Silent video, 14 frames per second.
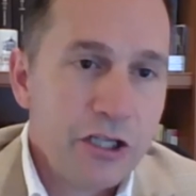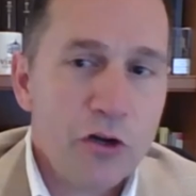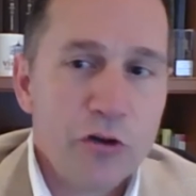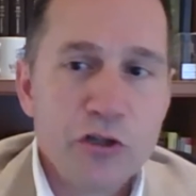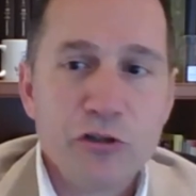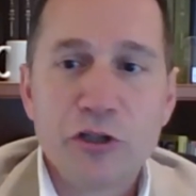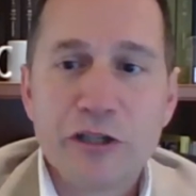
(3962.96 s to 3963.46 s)
know
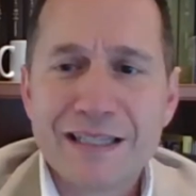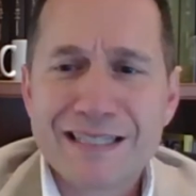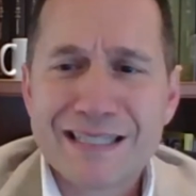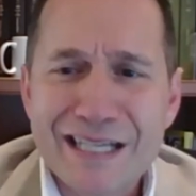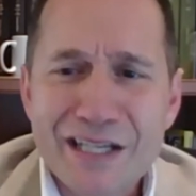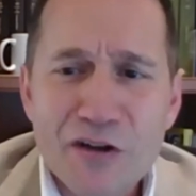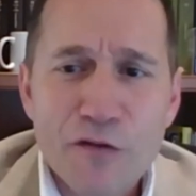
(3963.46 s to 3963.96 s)
you look at
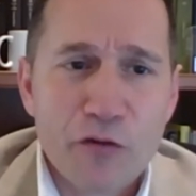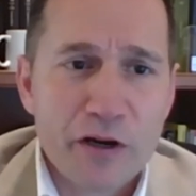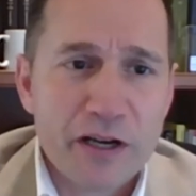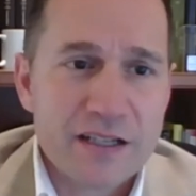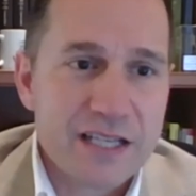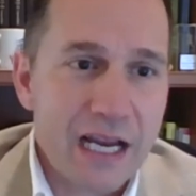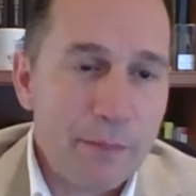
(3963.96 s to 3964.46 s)
steel for
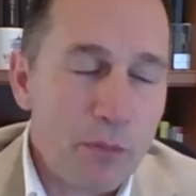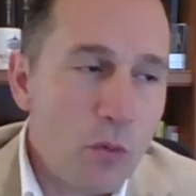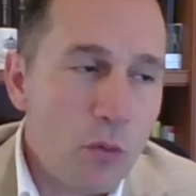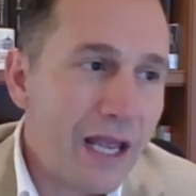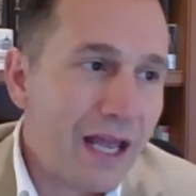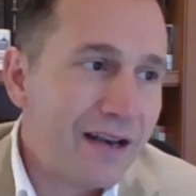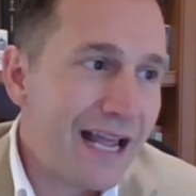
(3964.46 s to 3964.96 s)
example we
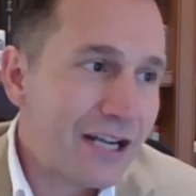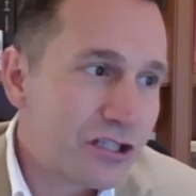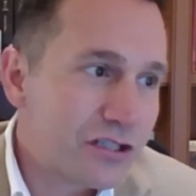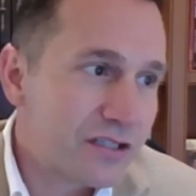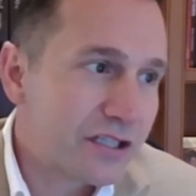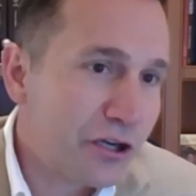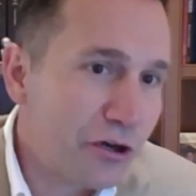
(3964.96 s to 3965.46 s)
had national
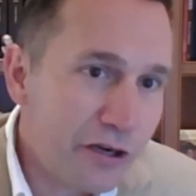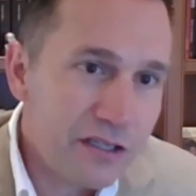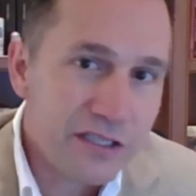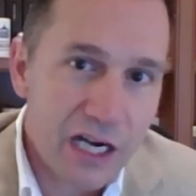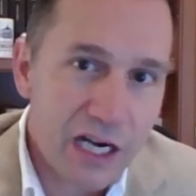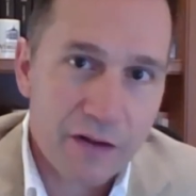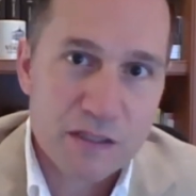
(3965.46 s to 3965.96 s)
security
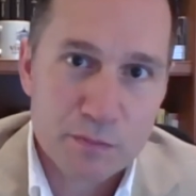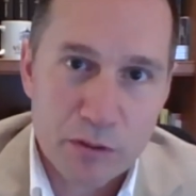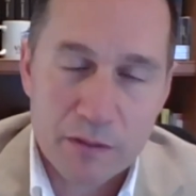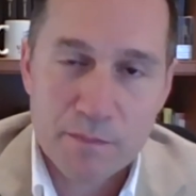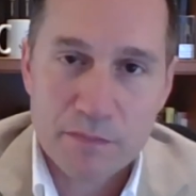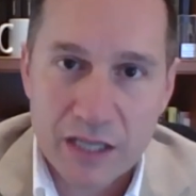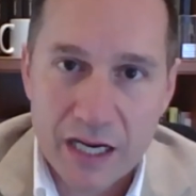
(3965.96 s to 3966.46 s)
tariffs put
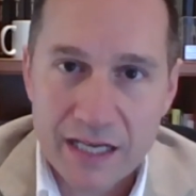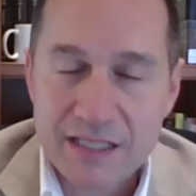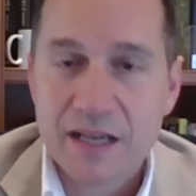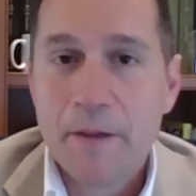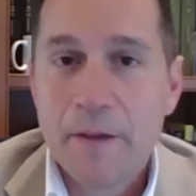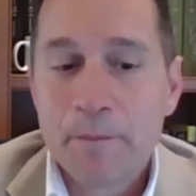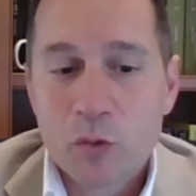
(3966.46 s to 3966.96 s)
in place
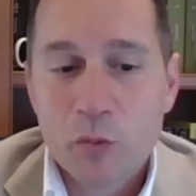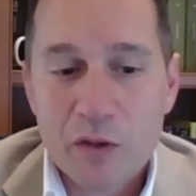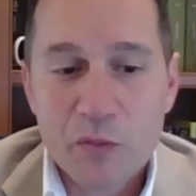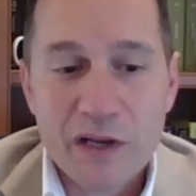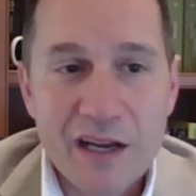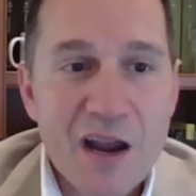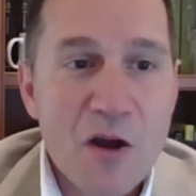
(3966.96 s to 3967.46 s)
when
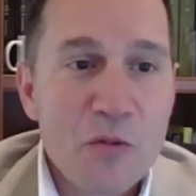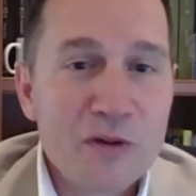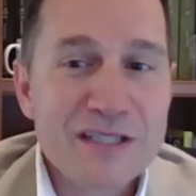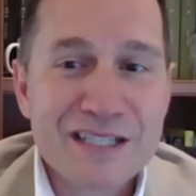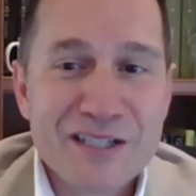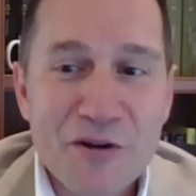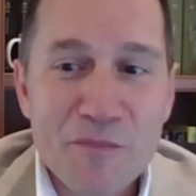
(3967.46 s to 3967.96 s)
we were
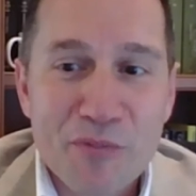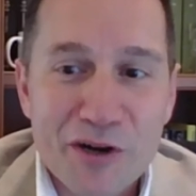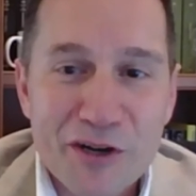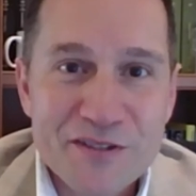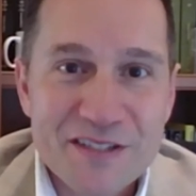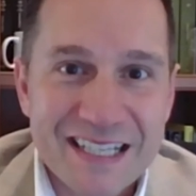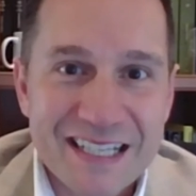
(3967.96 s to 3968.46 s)
still
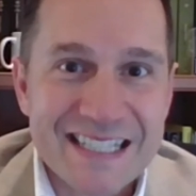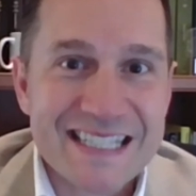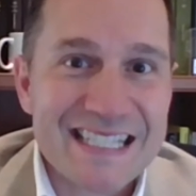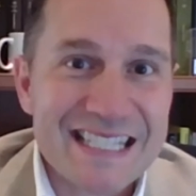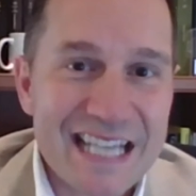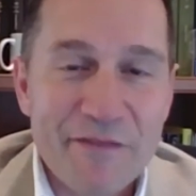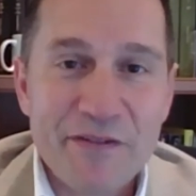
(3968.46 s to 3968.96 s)
producing
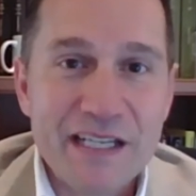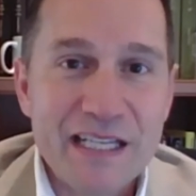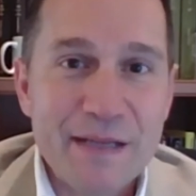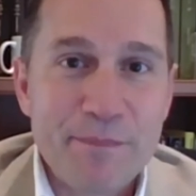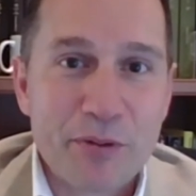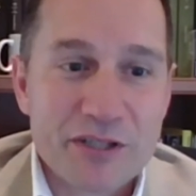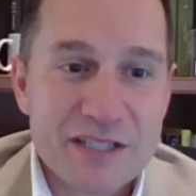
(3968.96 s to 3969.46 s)

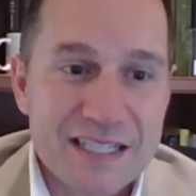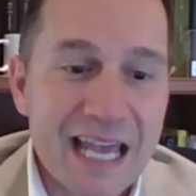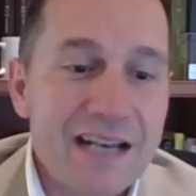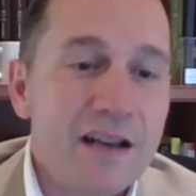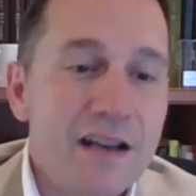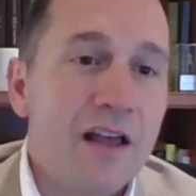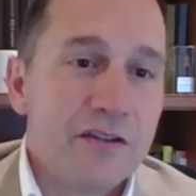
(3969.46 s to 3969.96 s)

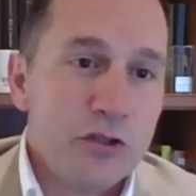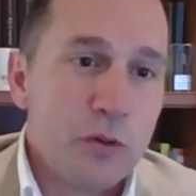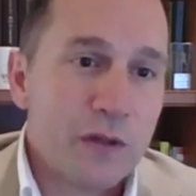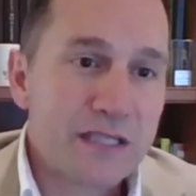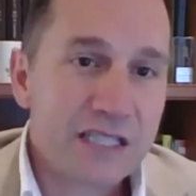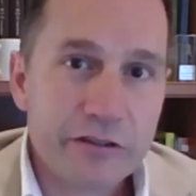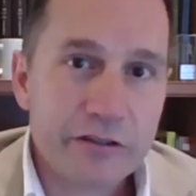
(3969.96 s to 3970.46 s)
70% uh,
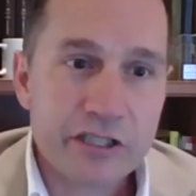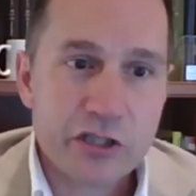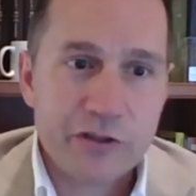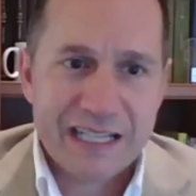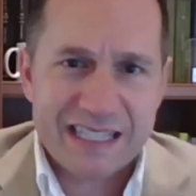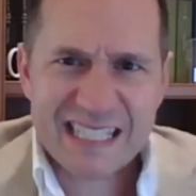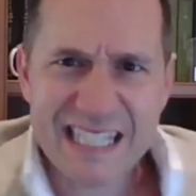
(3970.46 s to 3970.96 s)
us steel industry
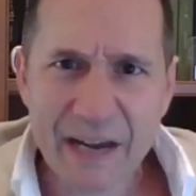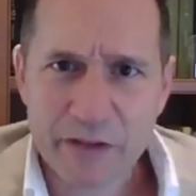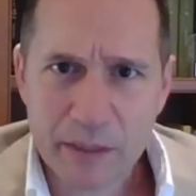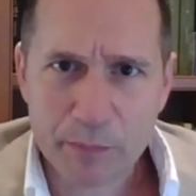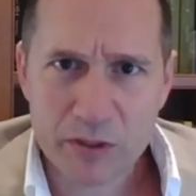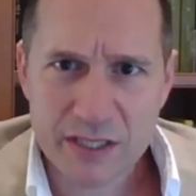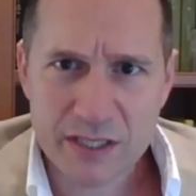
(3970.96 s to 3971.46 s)
had
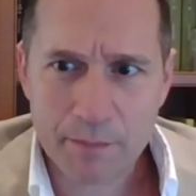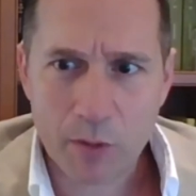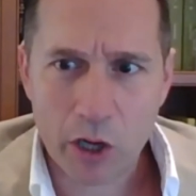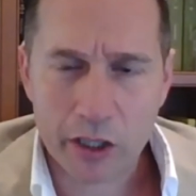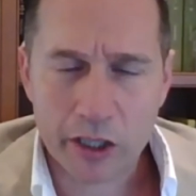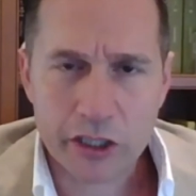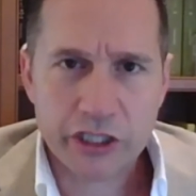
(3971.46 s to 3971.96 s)
70%
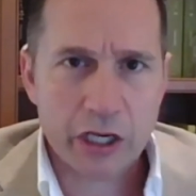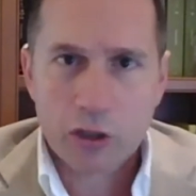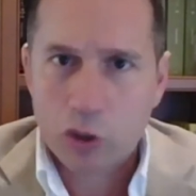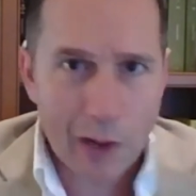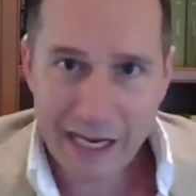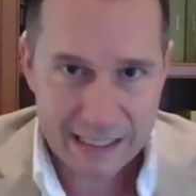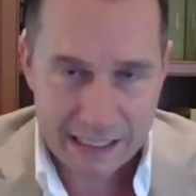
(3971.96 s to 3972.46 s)
market share
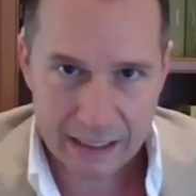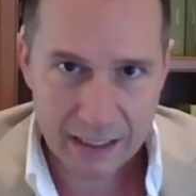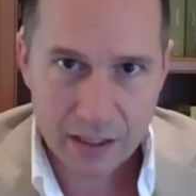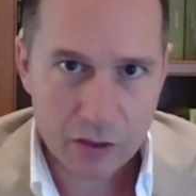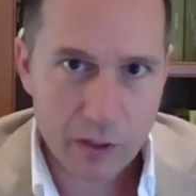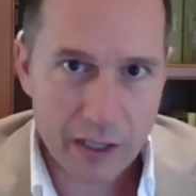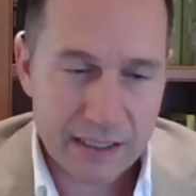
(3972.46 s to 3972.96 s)
crazy
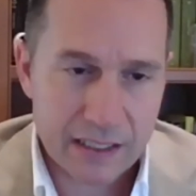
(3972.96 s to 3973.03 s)
crazy